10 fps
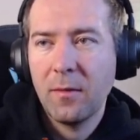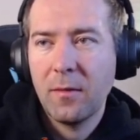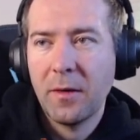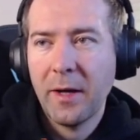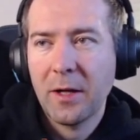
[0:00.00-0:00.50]

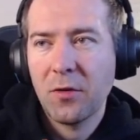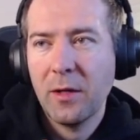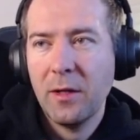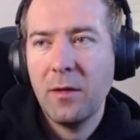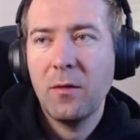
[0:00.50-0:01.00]
They're
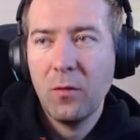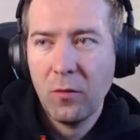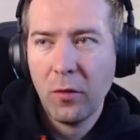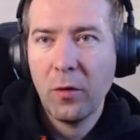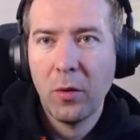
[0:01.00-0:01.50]
actually
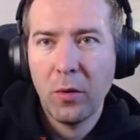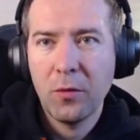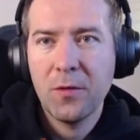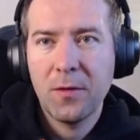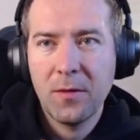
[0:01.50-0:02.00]
toy
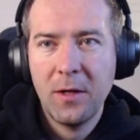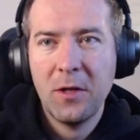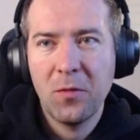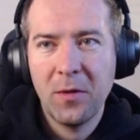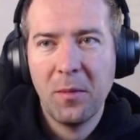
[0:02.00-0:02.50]
boats,
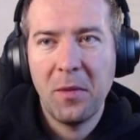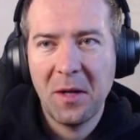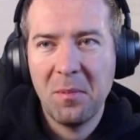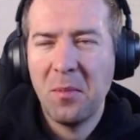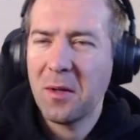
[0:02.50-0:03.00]
each with a
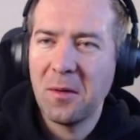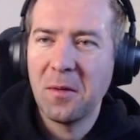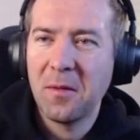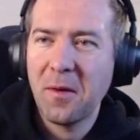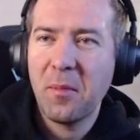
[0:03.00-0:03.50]
big button
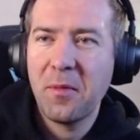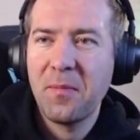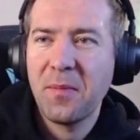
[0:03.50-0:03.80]
on top.